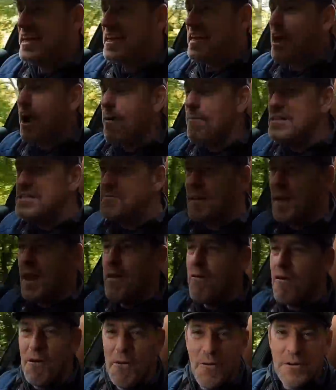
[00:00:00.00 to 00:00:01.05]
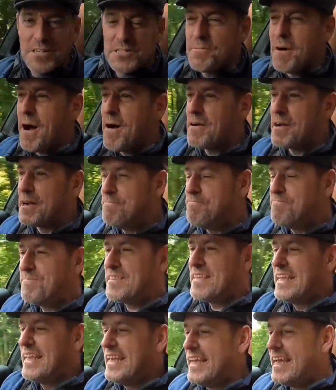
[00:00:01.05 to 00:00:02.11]
Comments below are always welcome,
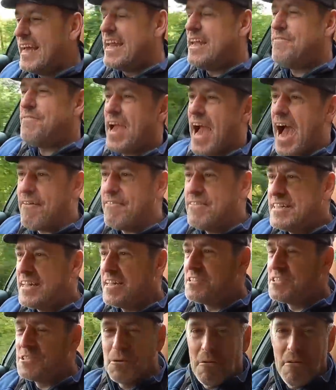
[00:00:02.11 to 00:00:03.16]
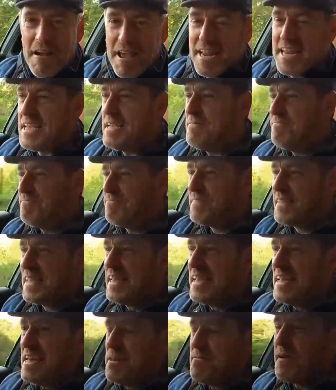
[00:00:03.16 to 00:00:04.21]
and if you haven't done so already,
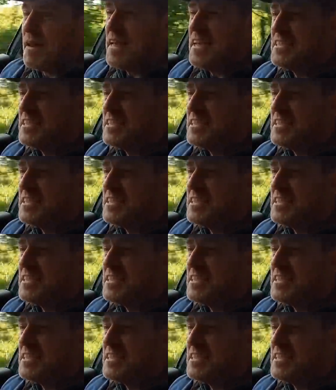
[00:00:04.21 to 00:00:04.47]
please